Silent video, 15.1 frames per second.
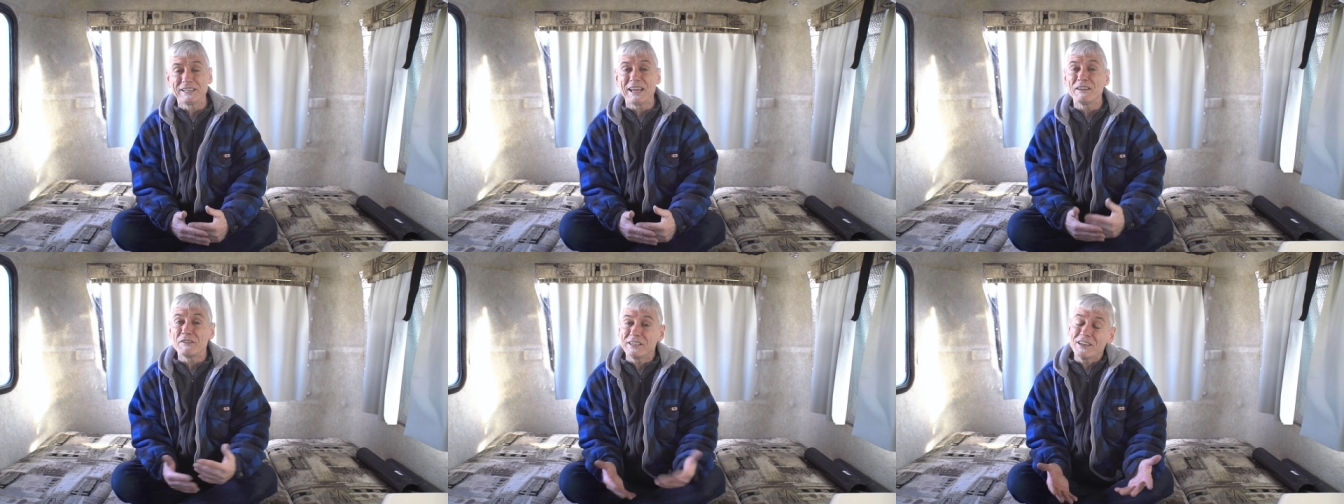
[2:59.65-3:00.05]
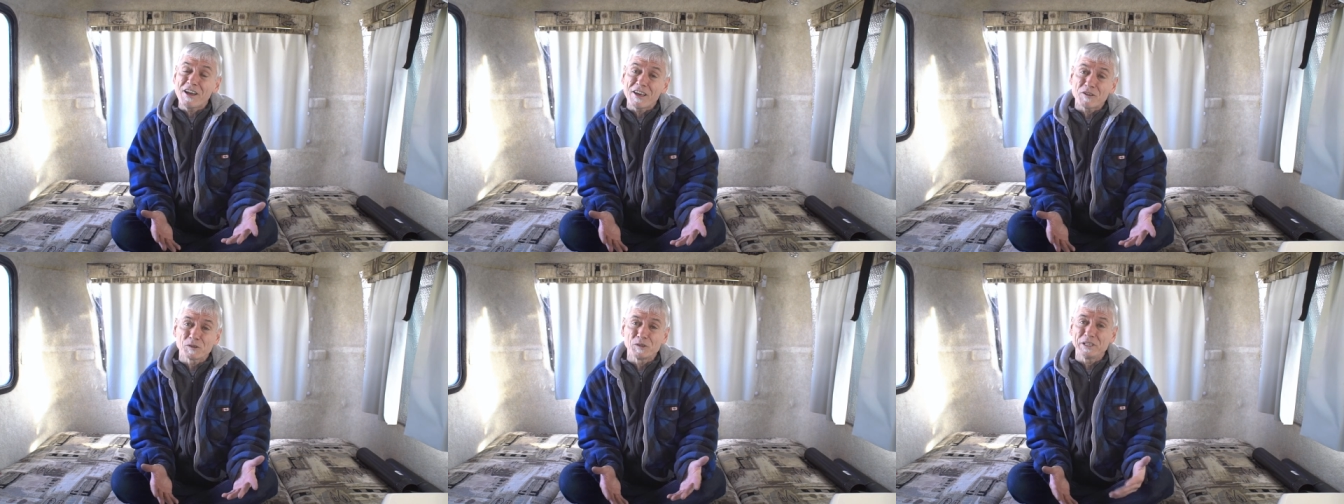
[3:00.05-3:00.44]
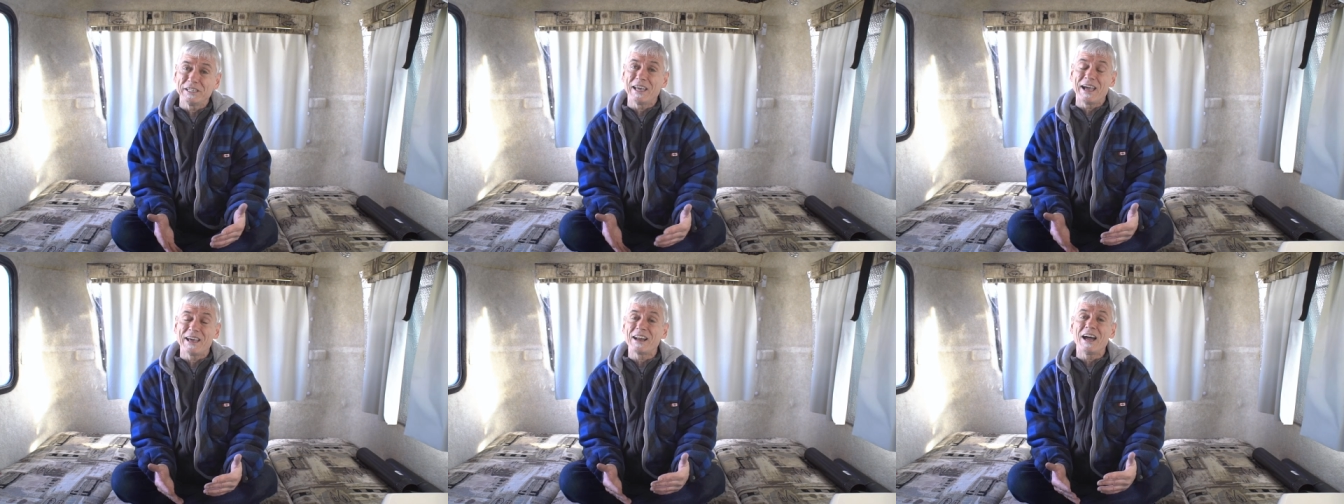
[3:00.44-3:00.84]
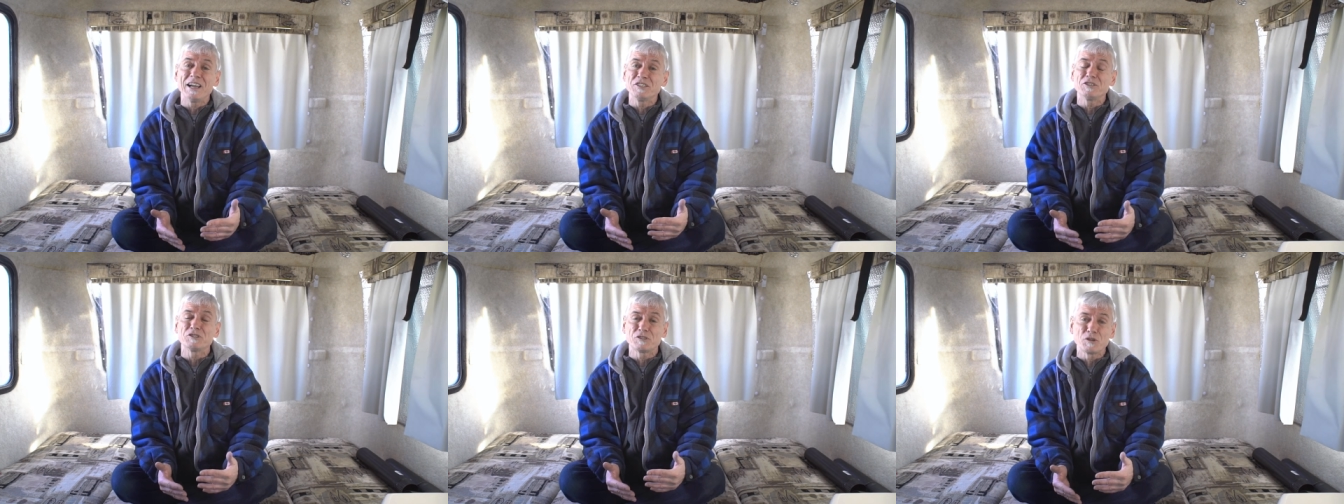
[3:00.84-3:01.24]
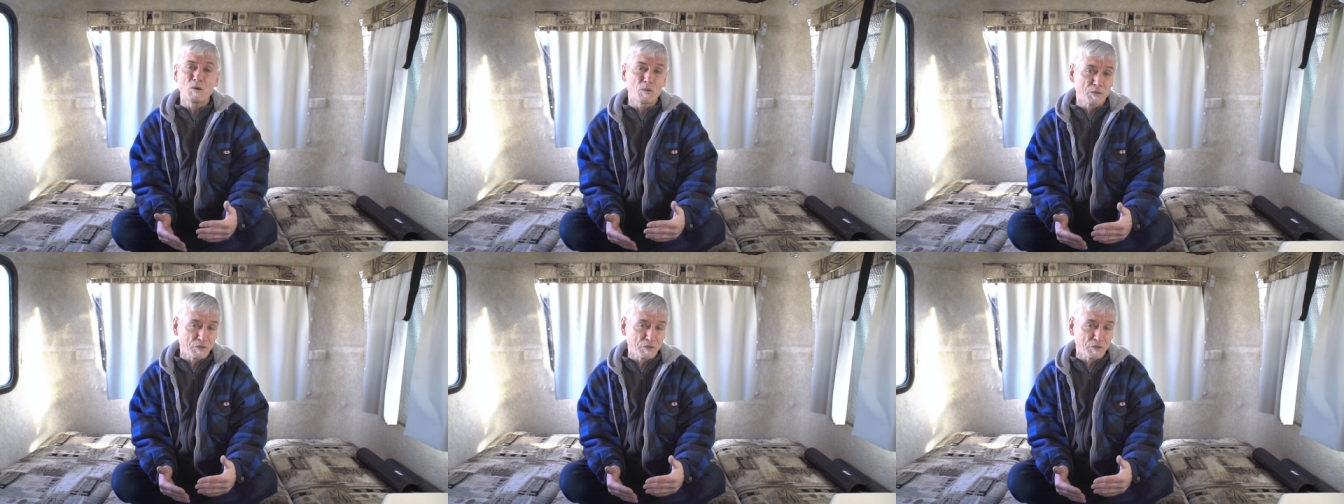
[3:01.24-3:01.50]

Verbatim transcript: And not only that, I just don't